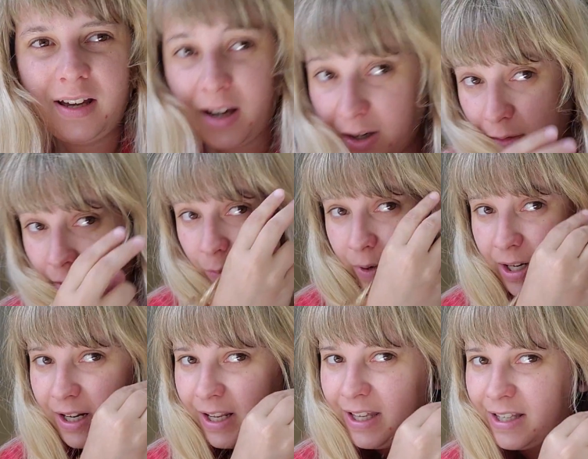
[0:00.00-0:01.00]
I don't know what it
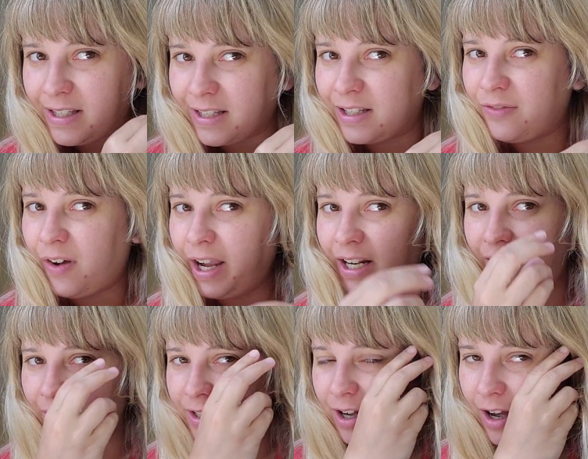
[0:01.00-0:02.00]
is. It's fine
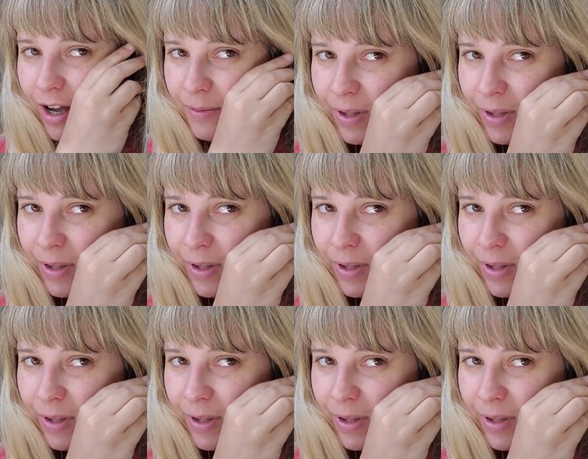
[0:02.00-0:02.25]
every time.